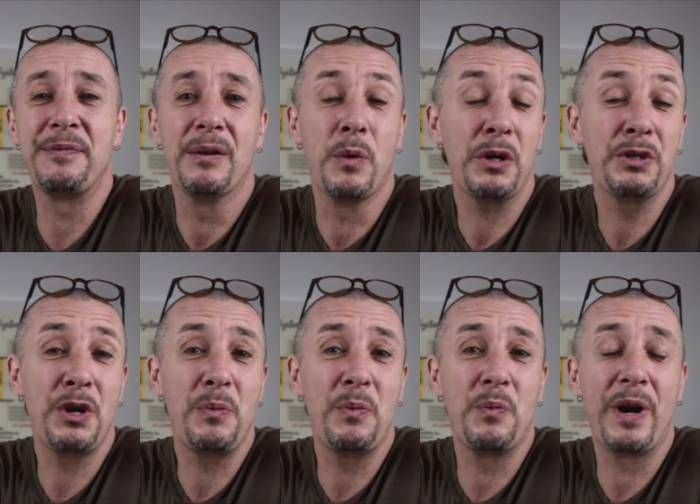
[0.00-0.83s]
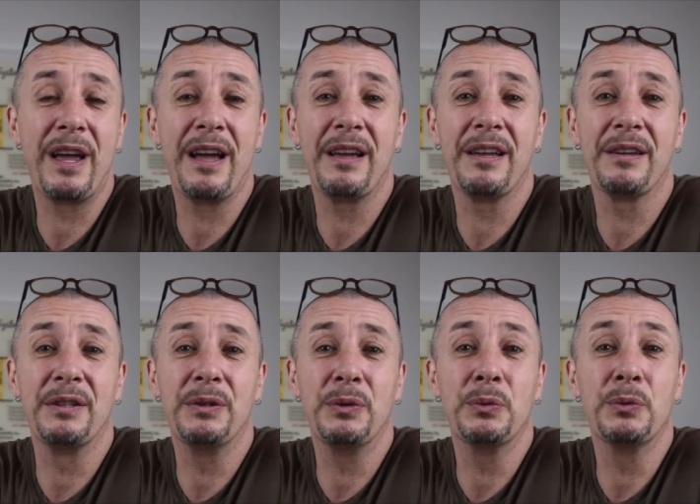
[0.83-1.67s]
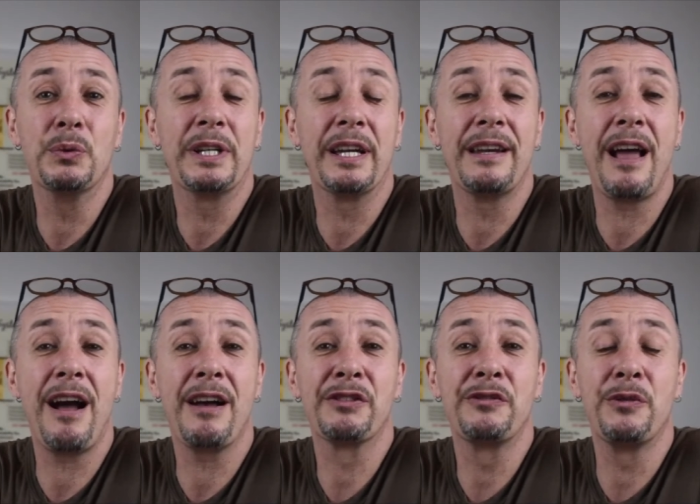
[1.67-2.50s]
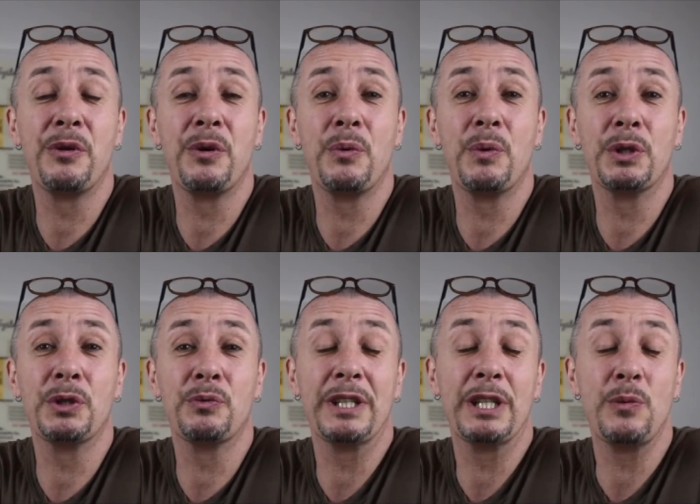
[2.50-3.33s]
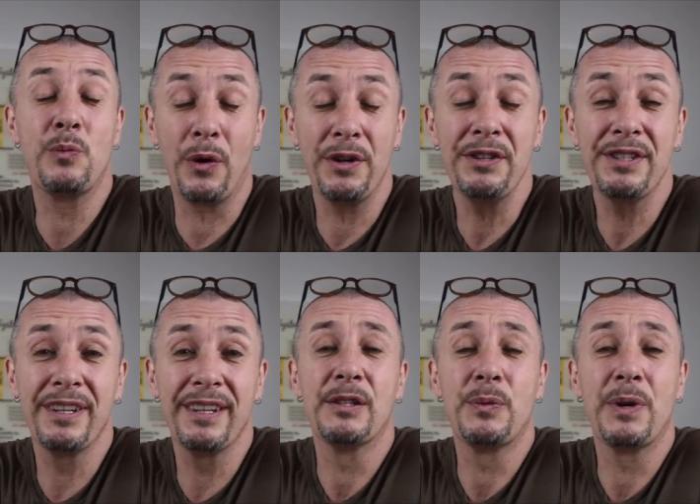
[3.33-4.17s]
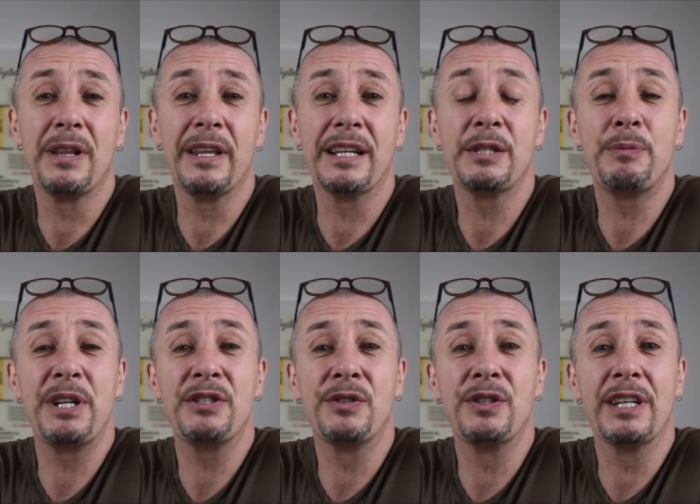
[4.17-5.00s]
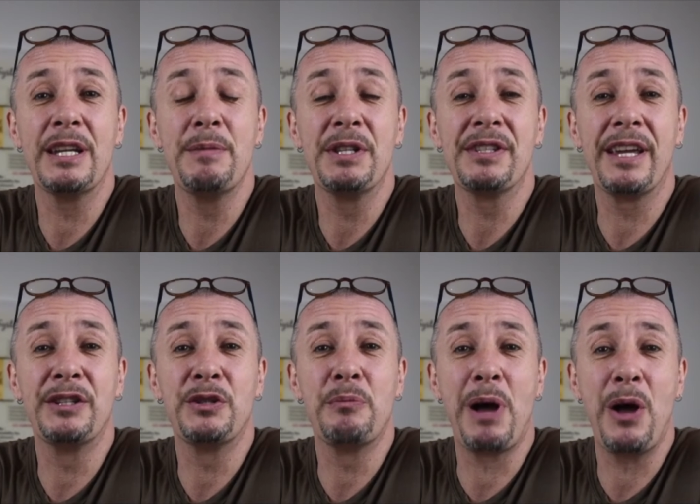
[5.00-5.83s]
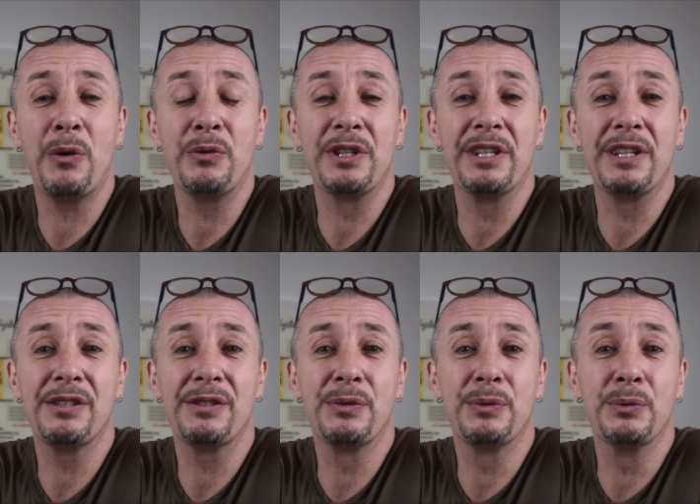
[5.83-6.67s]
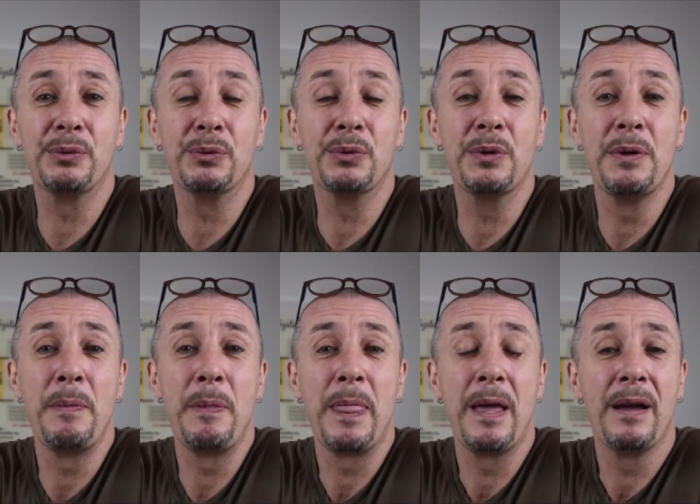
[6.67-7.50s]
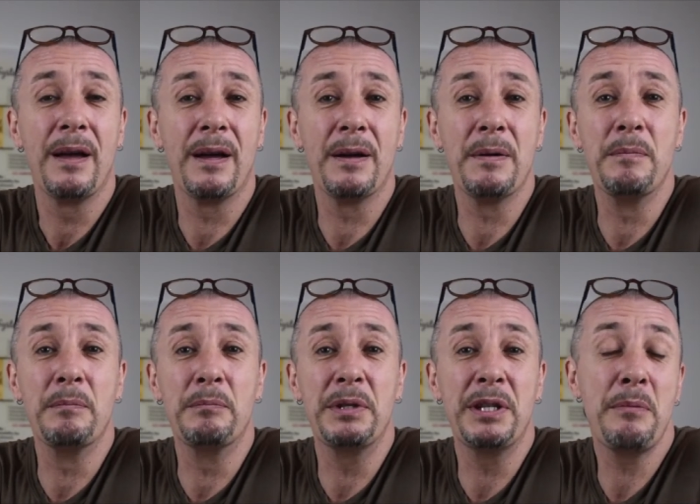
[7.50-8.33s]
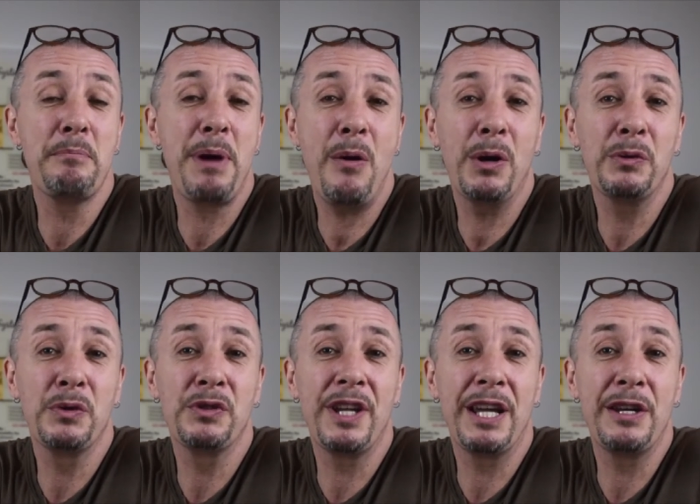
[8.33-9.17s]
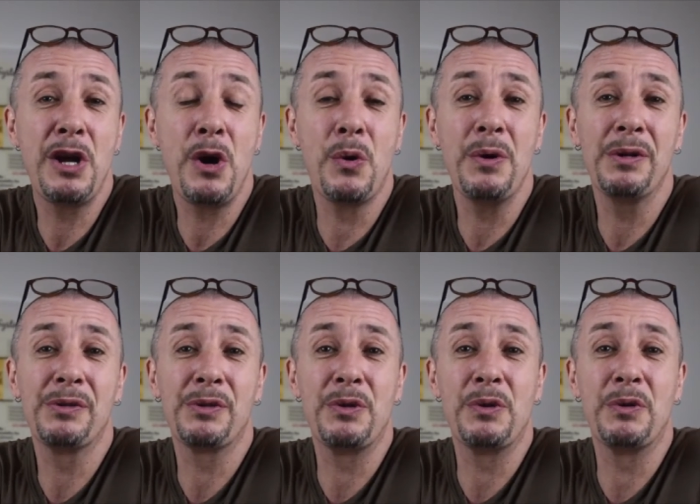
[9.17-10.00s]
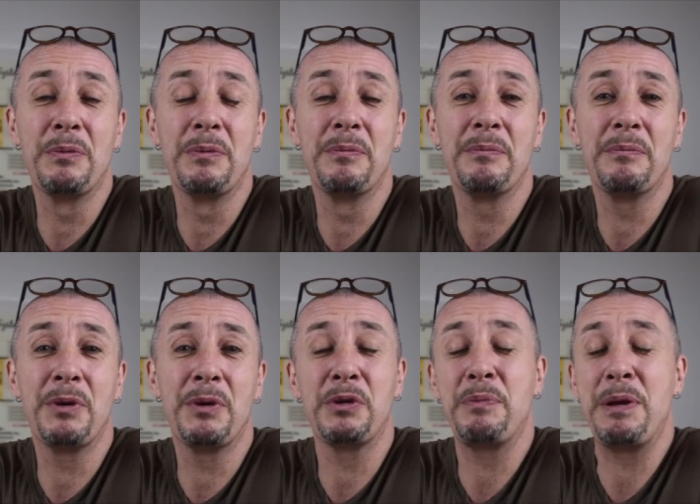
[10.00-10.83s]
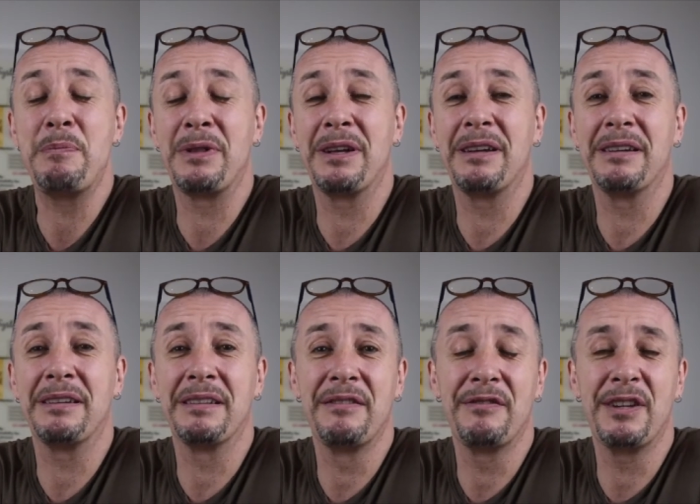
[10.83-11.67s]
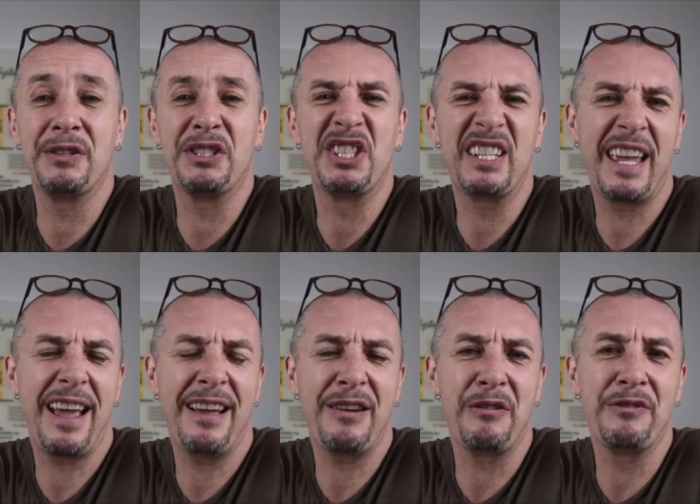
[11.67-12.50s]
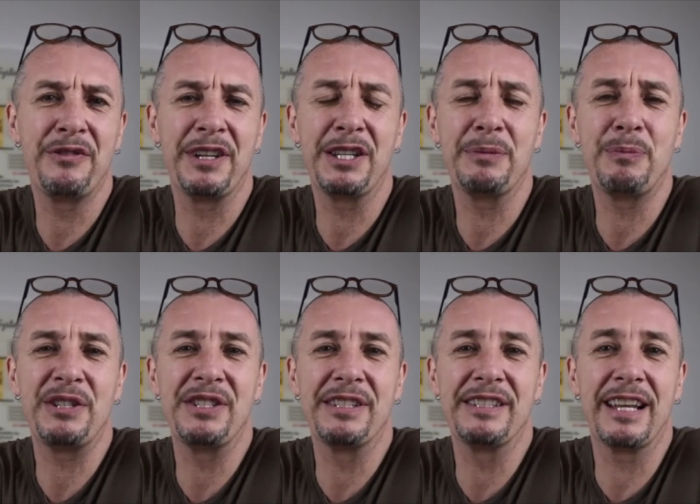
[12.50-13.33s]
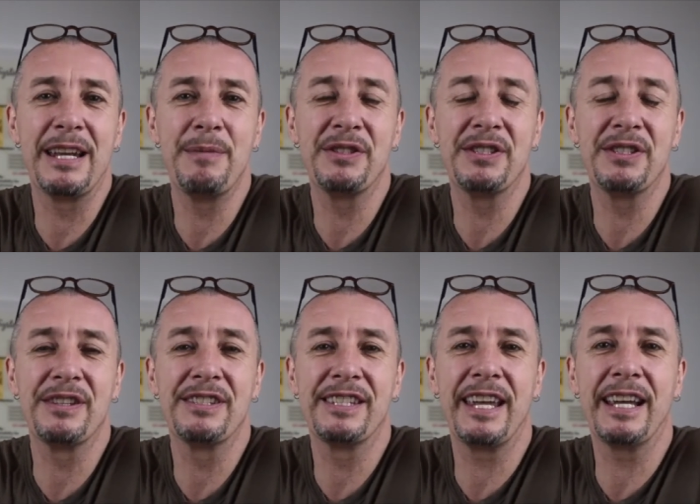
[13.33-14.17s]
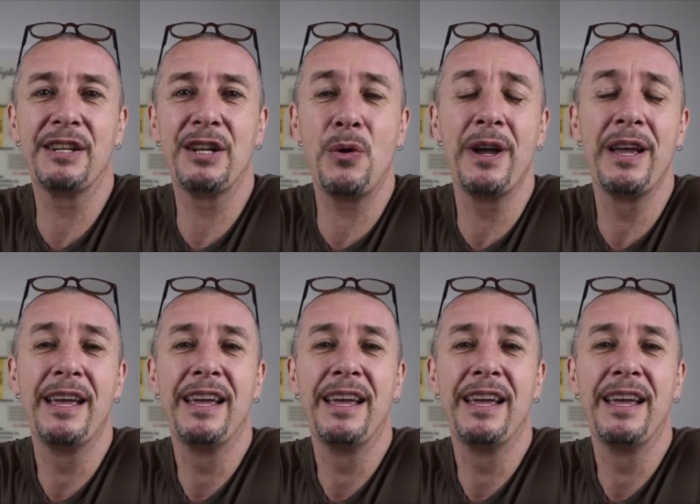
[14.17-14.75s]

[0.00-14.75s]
uh, workshop where you can ask for what you really want, as well expressing your limits and your boundaries to um, be empowered to say no. So most people are very scared of expressing their limits and saying no.